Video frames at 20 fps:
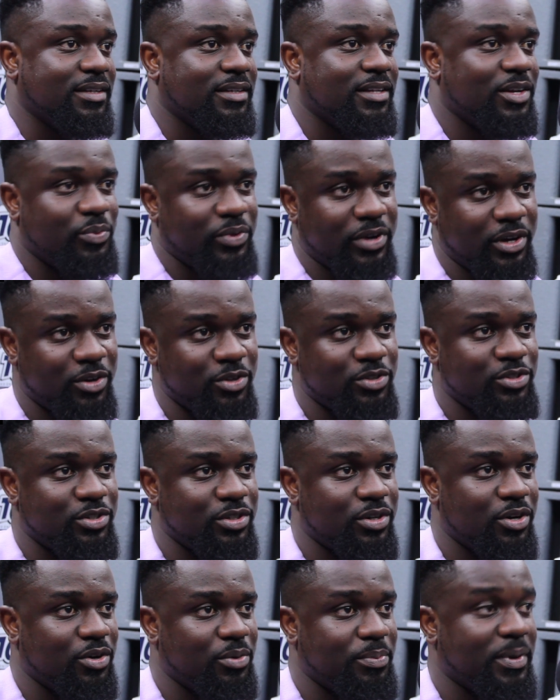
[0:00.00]
then we're good
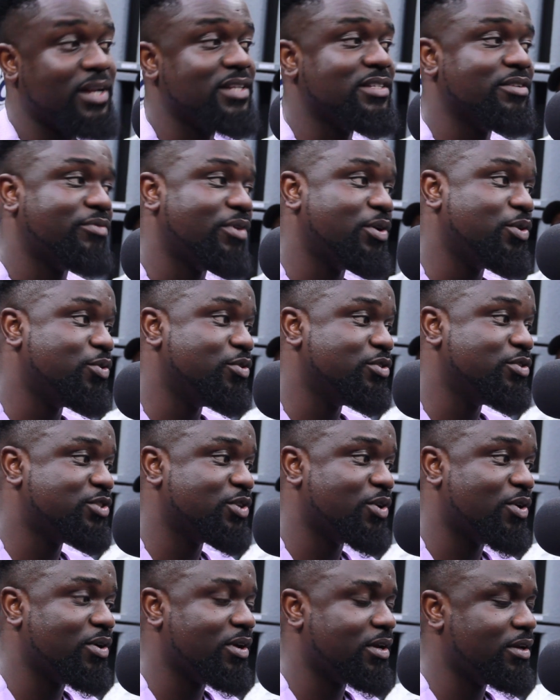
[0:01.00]
to go. But it's a very good
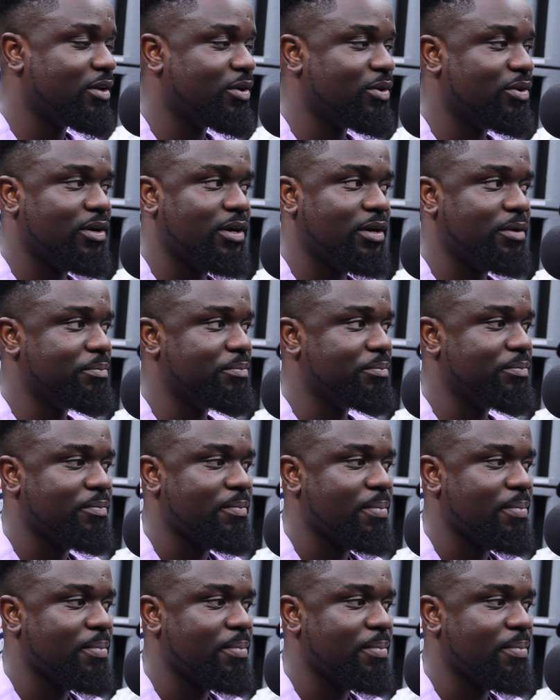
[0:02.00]
song, you know.